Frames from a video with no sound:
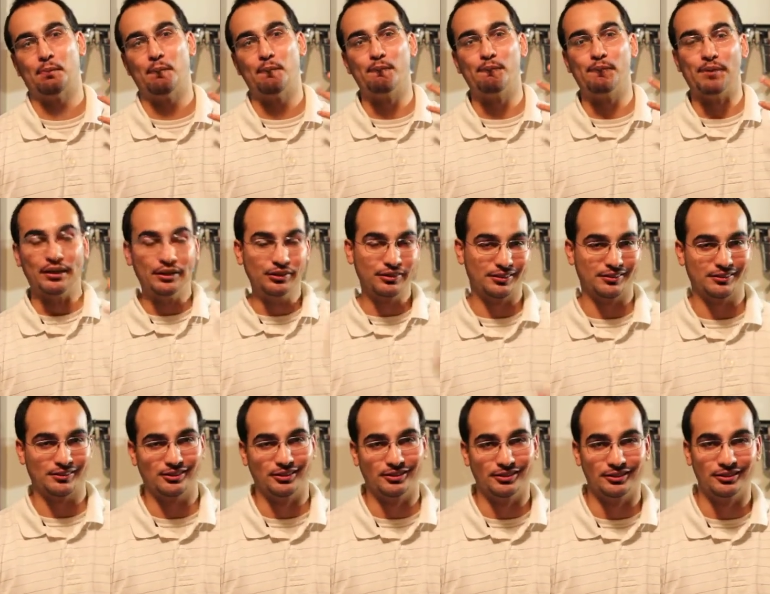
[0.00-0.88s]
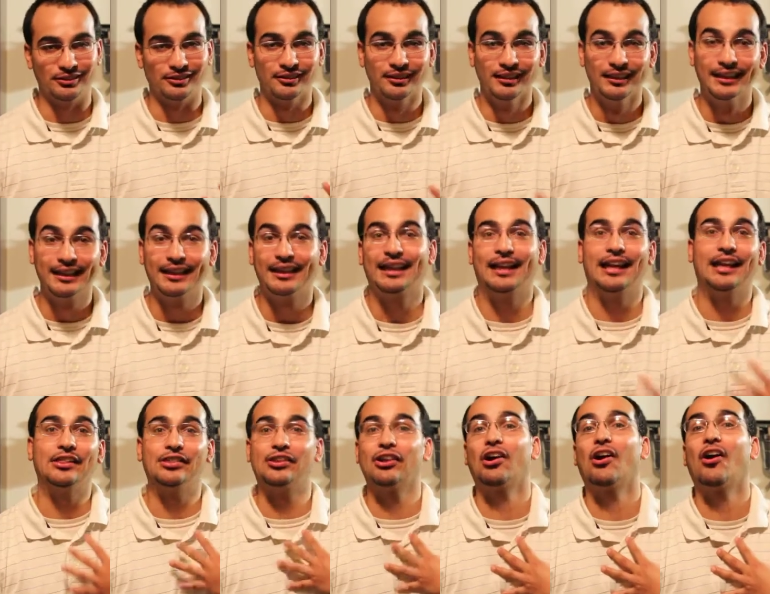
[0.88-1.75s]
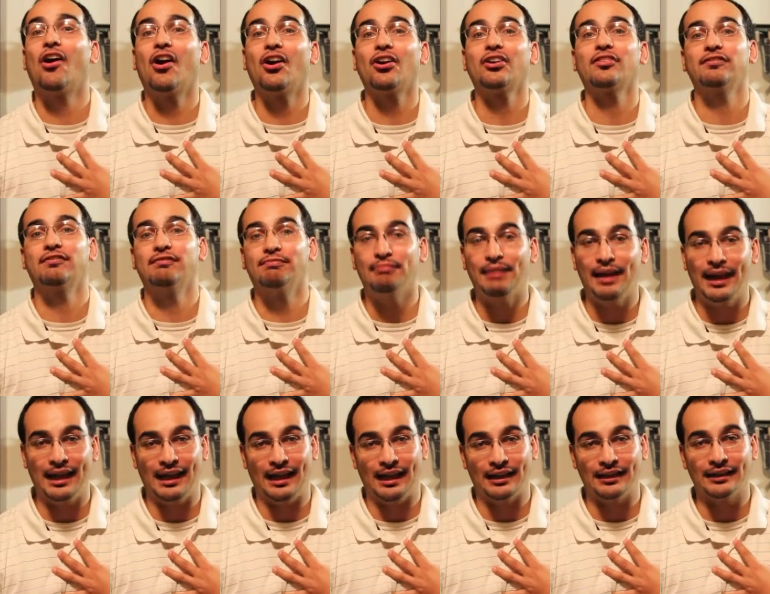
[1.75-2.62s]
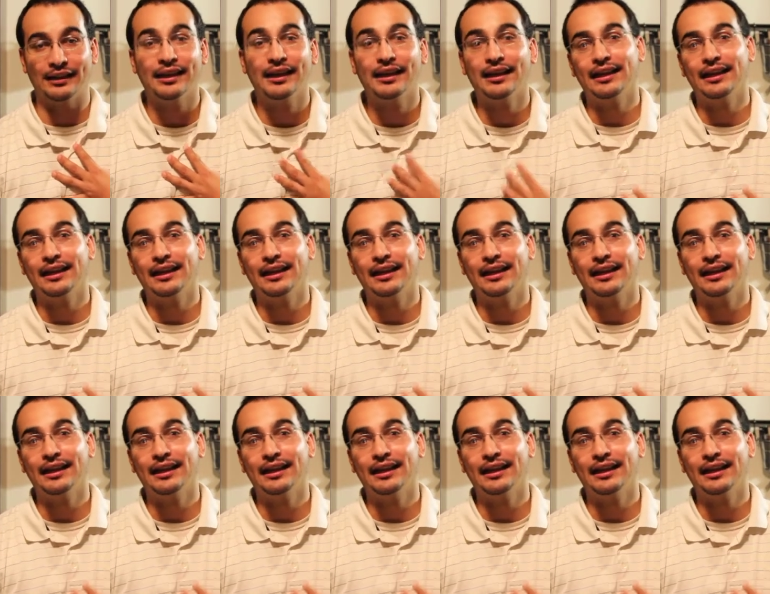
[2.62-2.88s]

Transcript: miracle in the heart of man